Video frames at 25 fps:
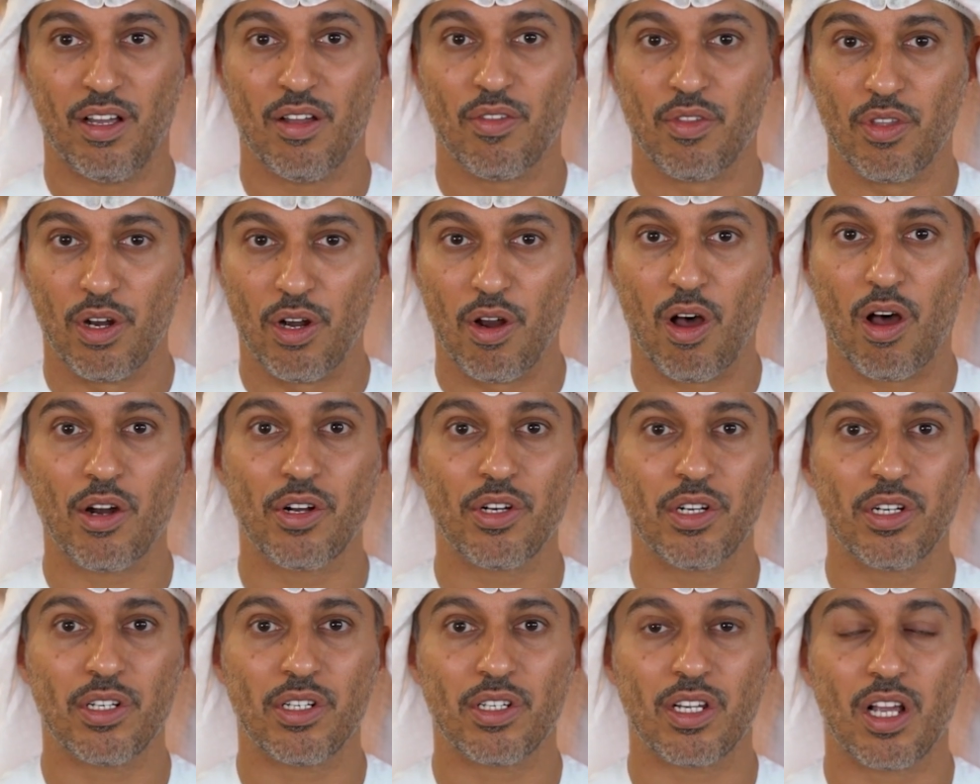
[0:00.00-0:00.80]
the
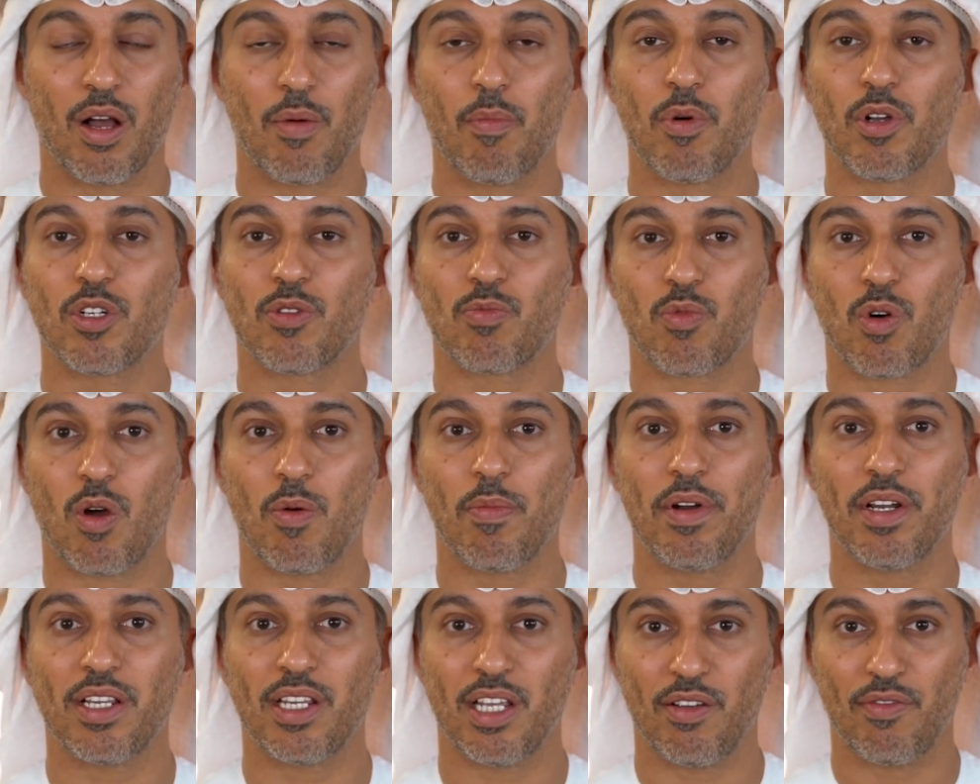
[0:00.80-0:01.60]
largest and most
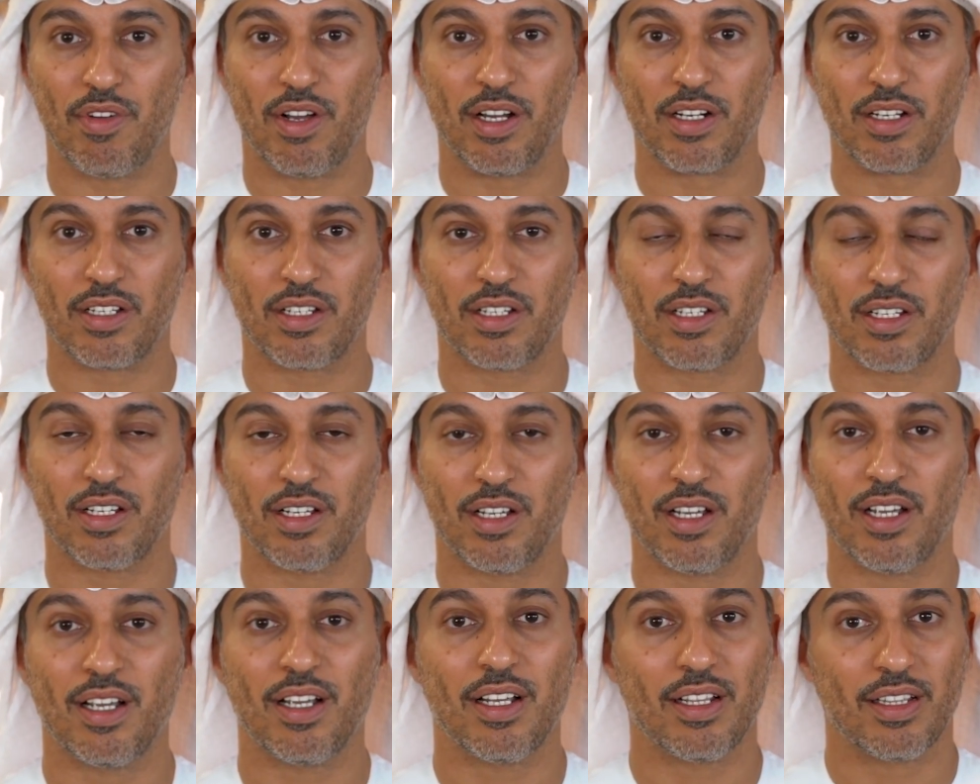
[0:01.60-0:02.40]
prominent event
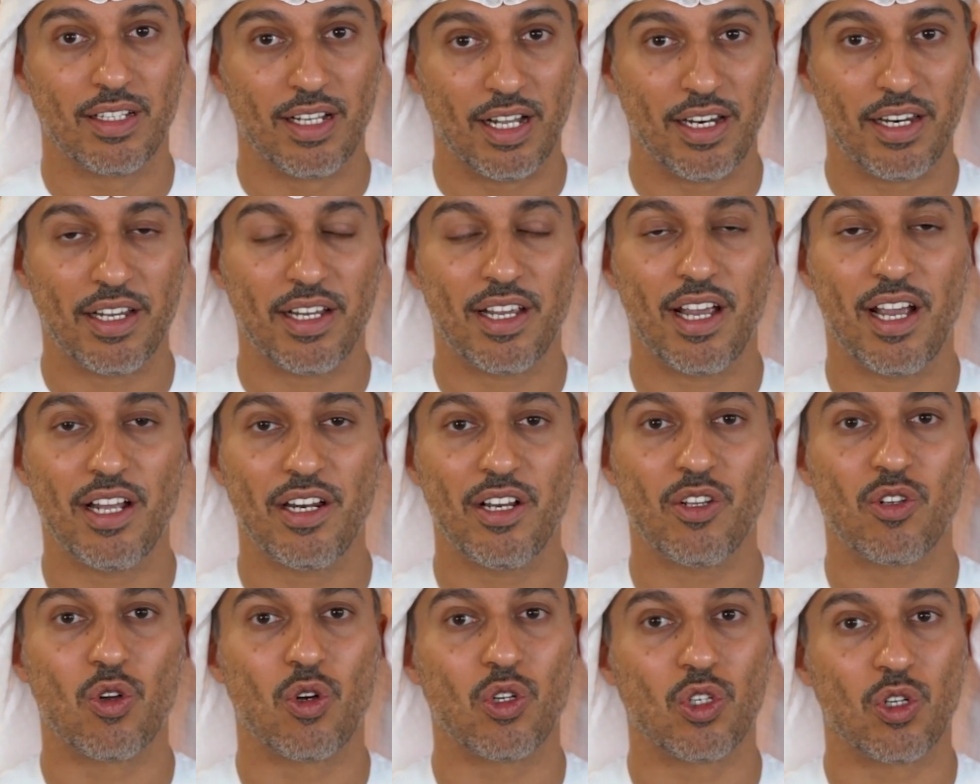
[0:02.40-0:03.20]

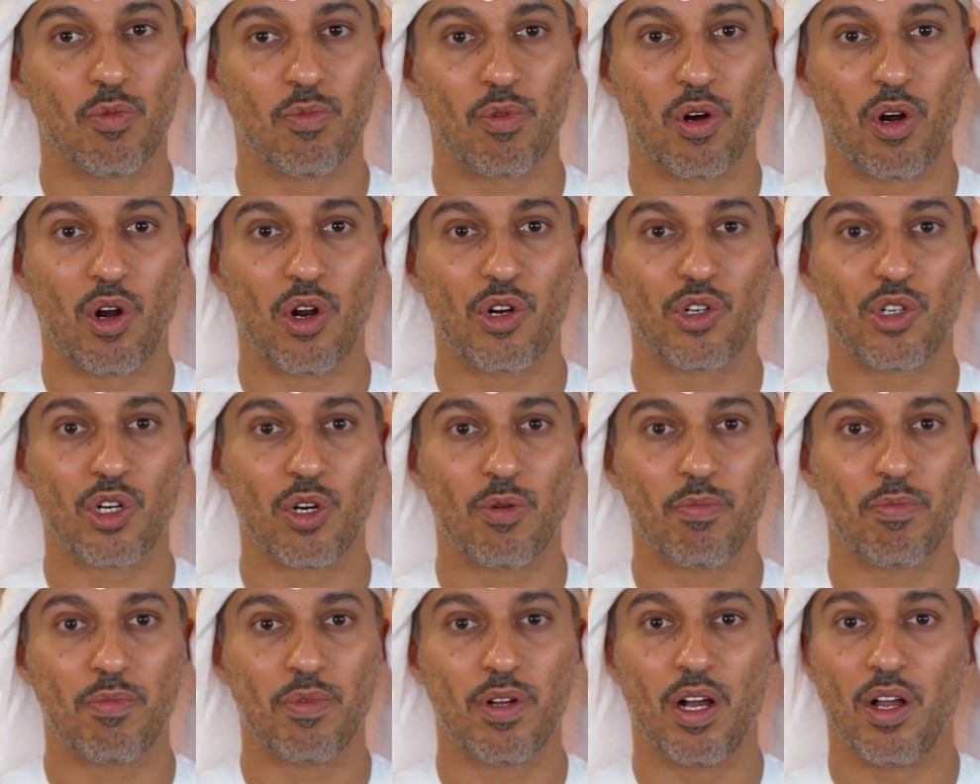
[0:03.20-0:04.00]
dedicated to
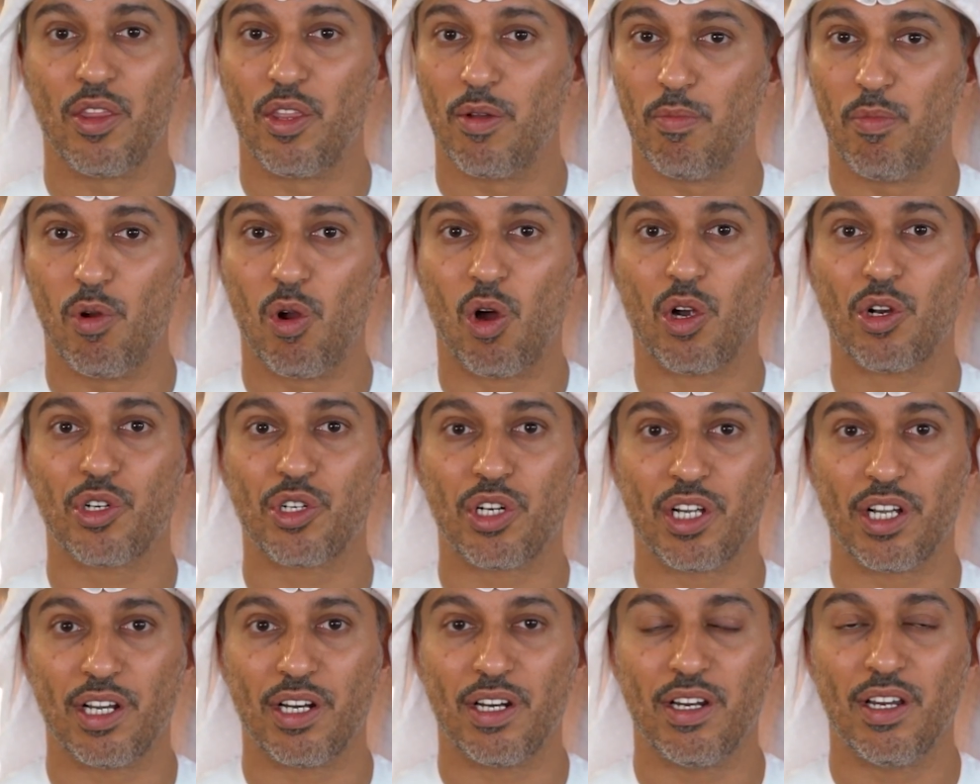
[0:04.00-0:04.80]
entrepreneurship in the
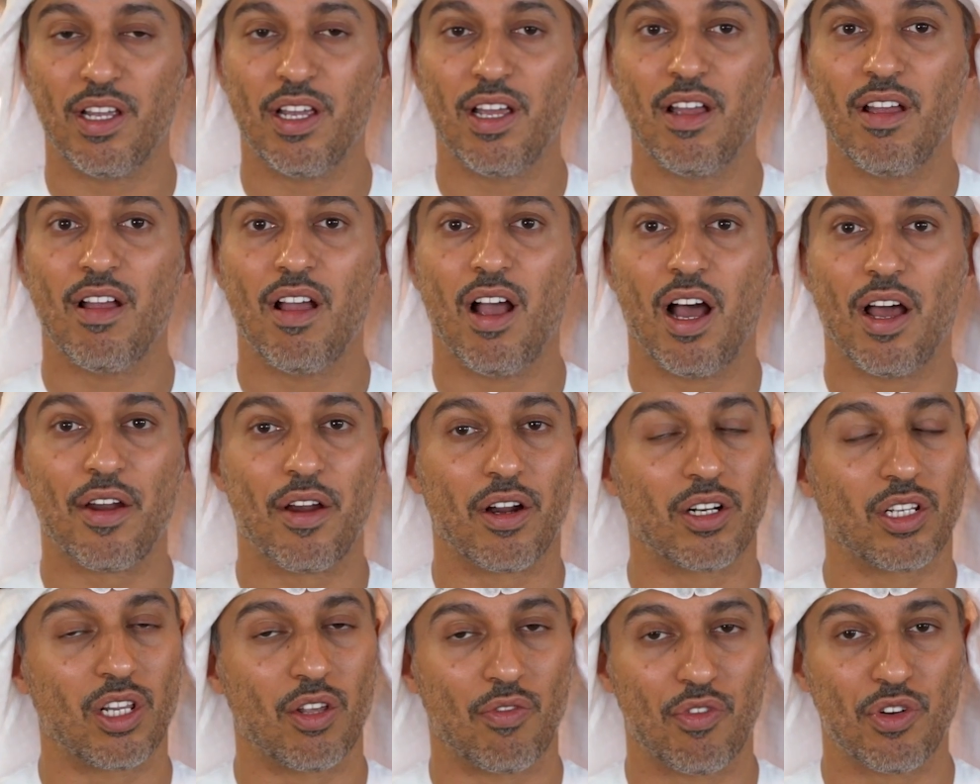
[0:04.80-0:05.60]
blockchain and
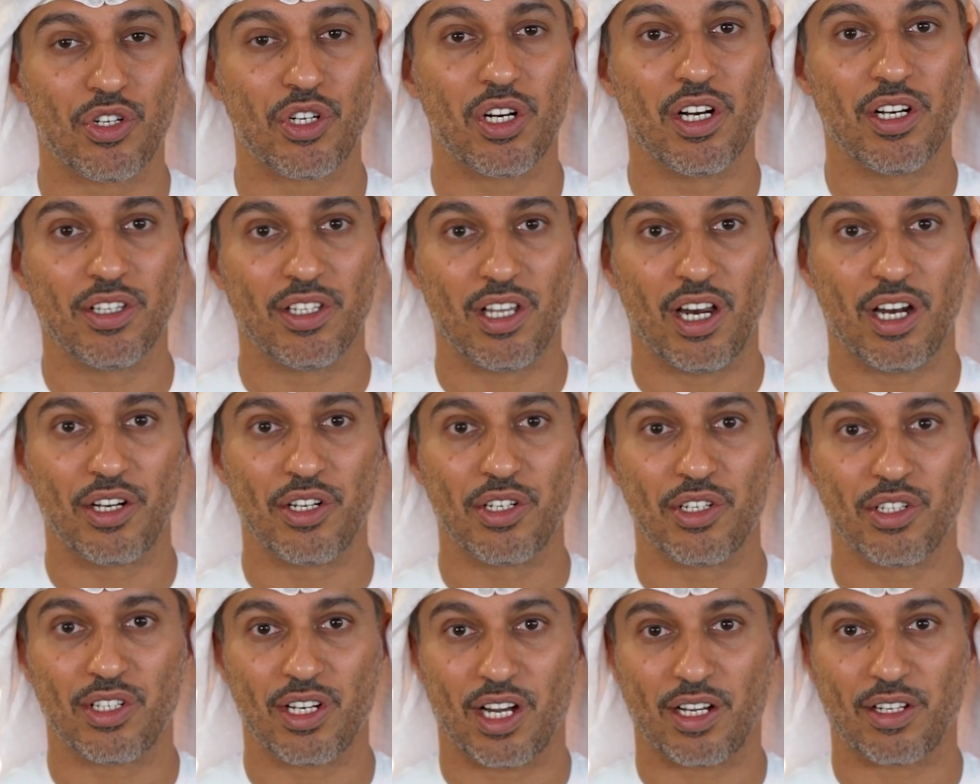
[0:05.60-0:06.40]
artificial
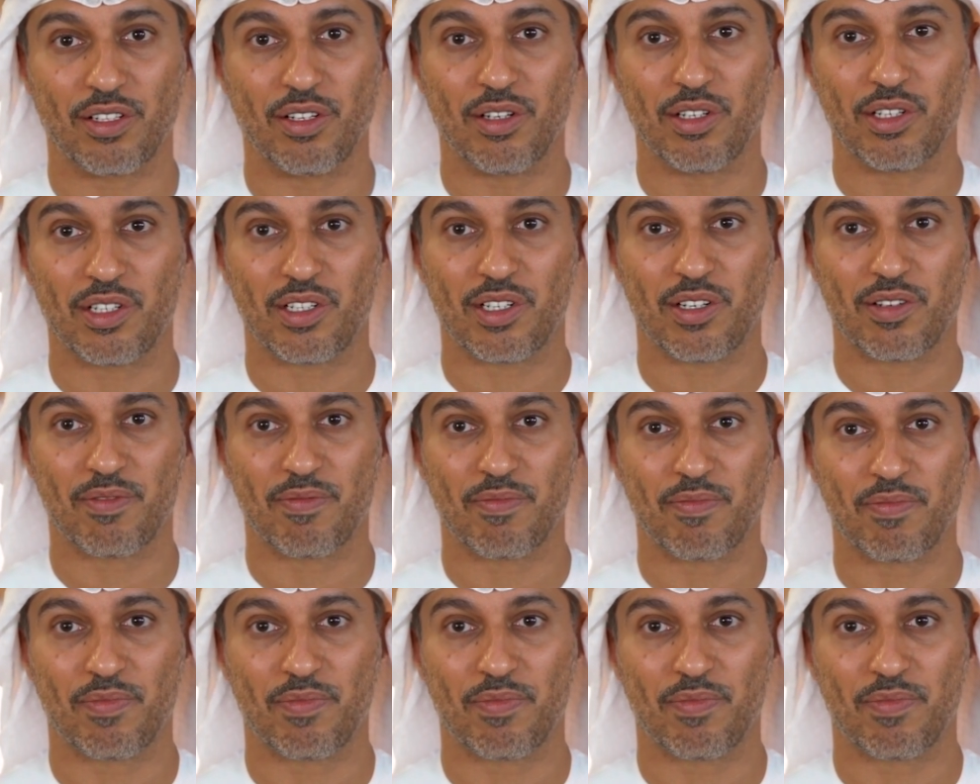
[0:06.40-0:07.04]
intelligence sectors.